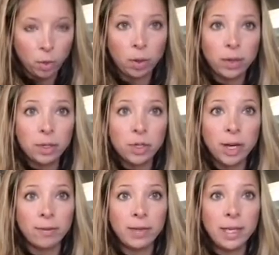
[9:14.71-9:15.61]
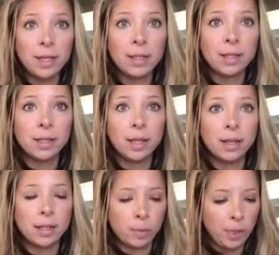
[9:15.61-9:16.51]
or they just have kids and like
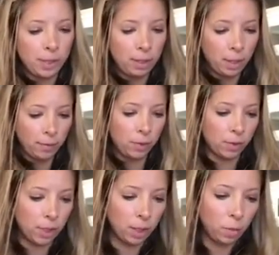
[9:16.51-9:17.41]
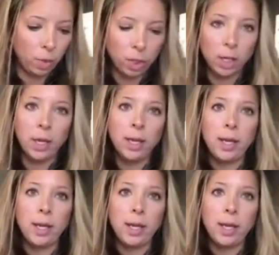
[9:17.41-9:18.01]
that's busy enough, so is it going to work?